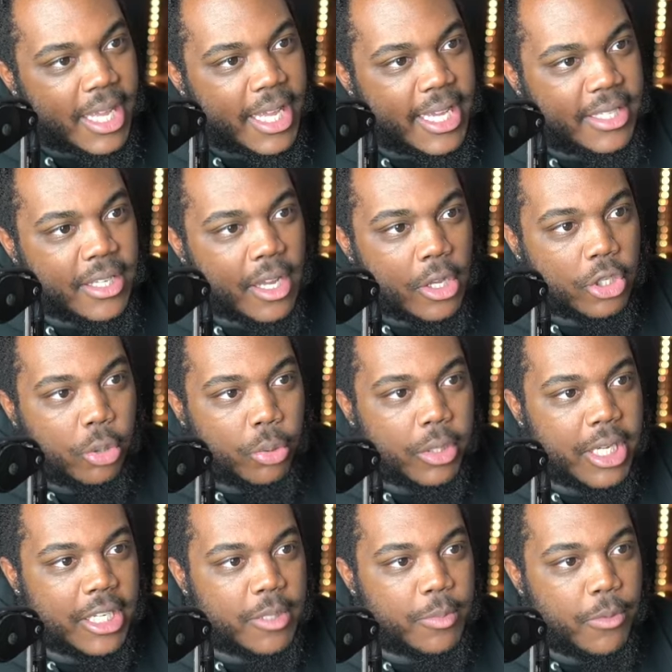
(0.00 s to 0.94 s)
He's
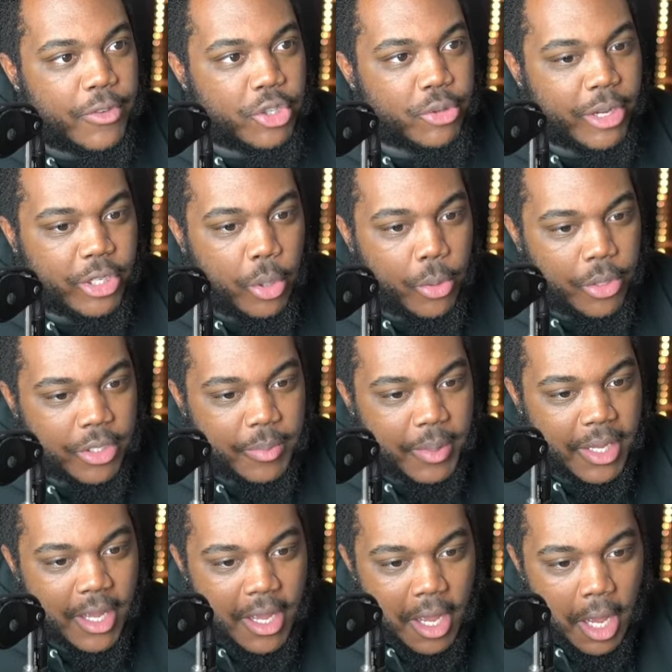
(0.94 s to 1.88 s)
Toru-kun is moving straight towards
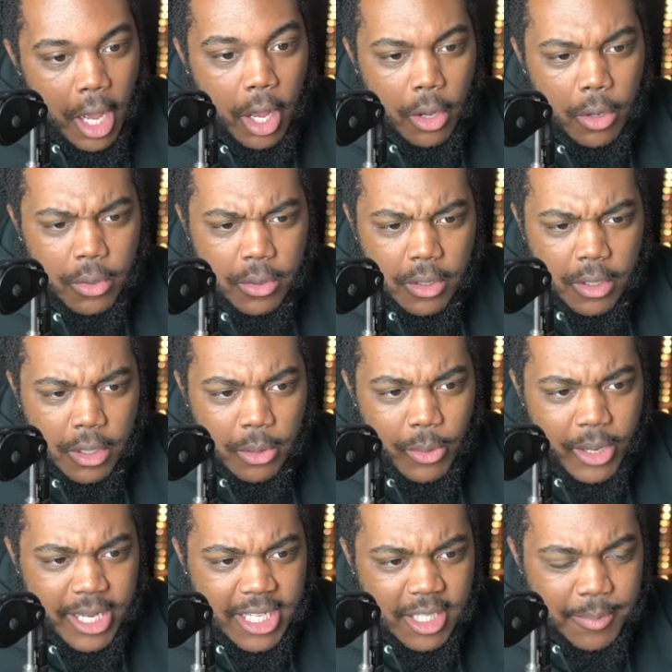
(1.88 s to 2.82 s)
me. Uh oh.
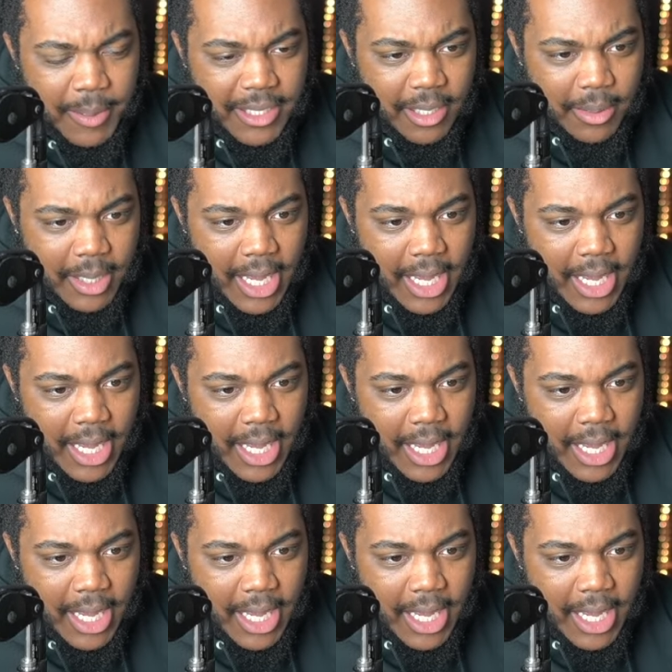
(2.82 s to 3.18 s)
Wait, he spit something